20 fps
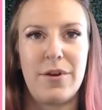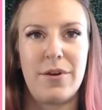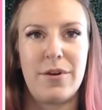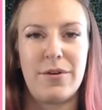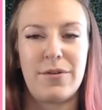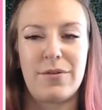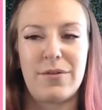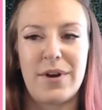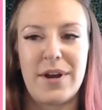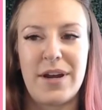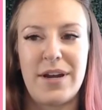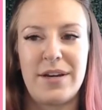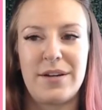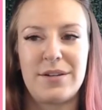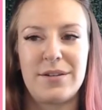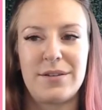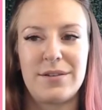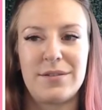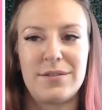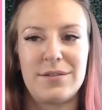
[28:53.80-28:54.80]
Right?
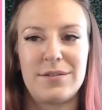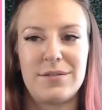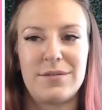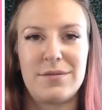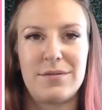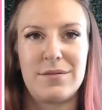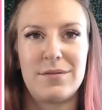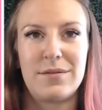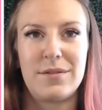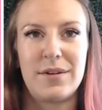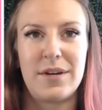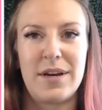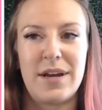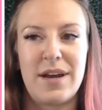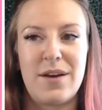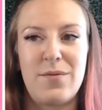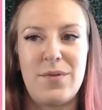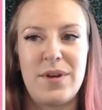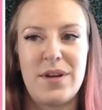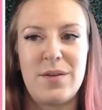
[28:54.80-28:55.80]

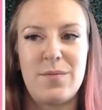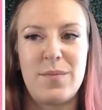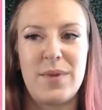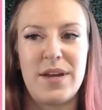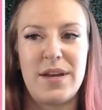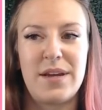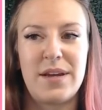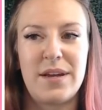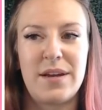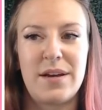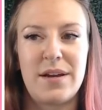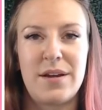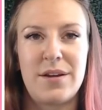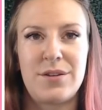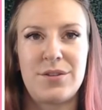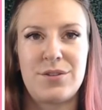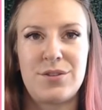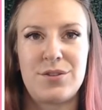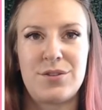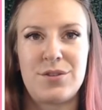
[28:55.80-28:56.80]
Now we can make it a
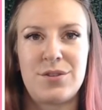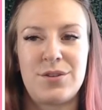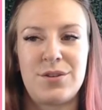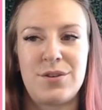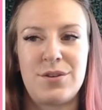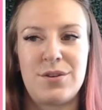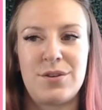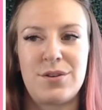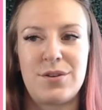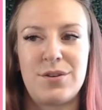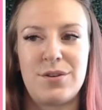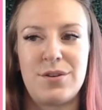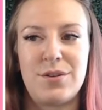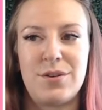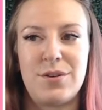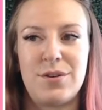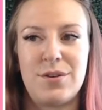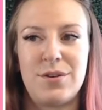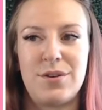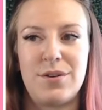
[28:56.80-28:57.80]

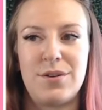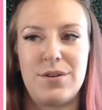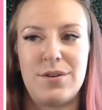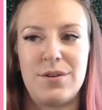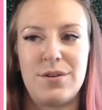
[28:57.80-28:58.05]
circle.